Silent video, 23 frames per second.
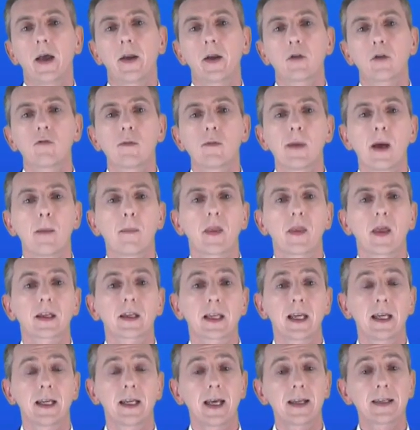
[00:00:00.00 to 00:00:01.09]
And remember
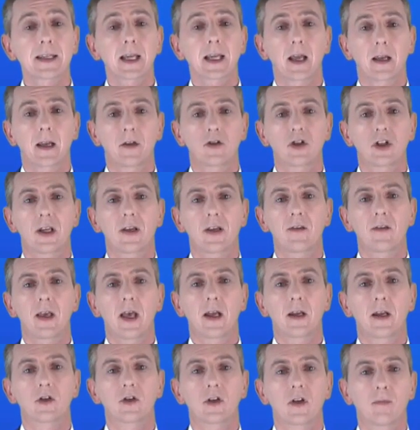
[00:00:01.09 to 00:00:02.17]
that kinetic energy is the
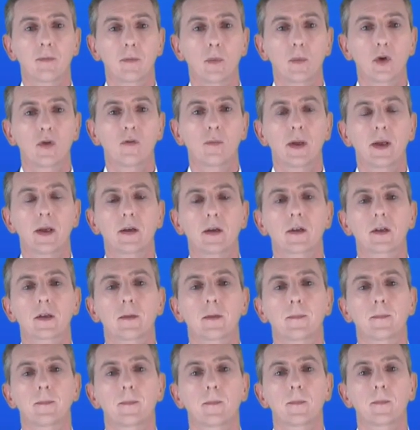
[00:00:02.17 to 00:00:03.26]
energy of movement.
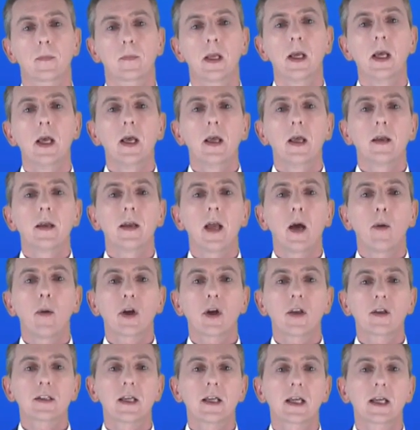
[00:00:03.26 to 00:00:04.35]
Now we're
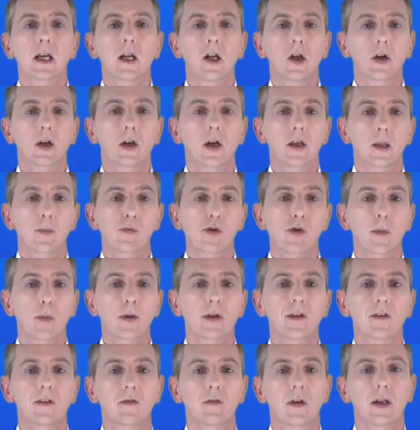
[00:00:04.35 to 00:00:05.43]
going to take a look at the
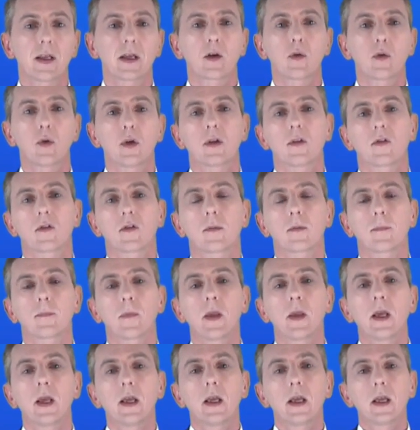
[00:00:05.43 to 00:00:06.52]
properties of liquids.
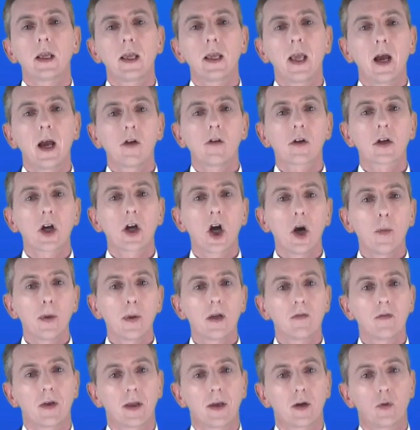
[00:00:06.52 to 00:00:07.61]
Here are a
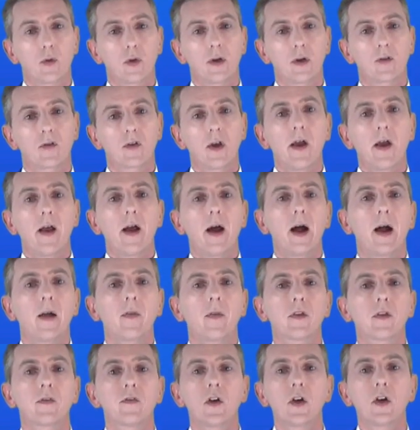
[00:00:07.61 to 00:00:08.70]
couple of liquids,
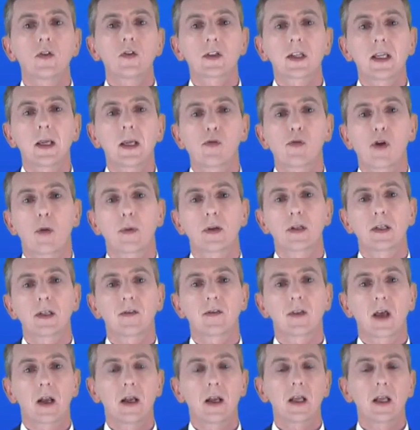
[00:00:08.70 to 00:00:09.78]
and the first key property
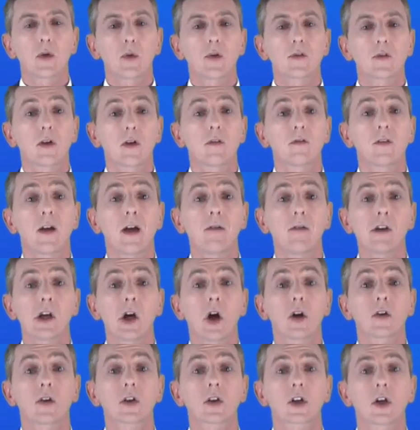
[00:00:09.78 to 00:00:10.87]
is that liquids are very
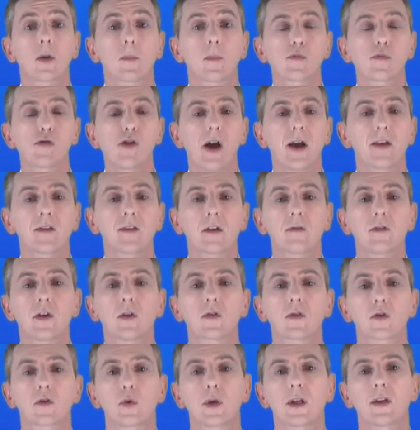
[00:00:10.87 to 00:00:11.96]
hard to compress if you
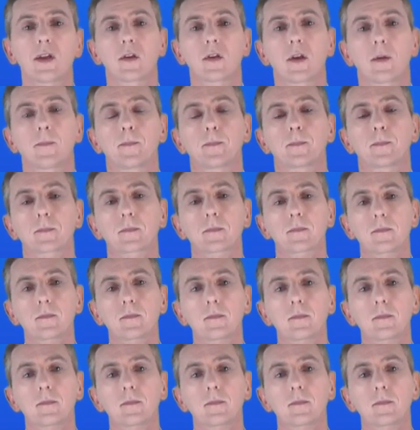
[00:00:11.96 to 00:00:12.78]
squeeze them.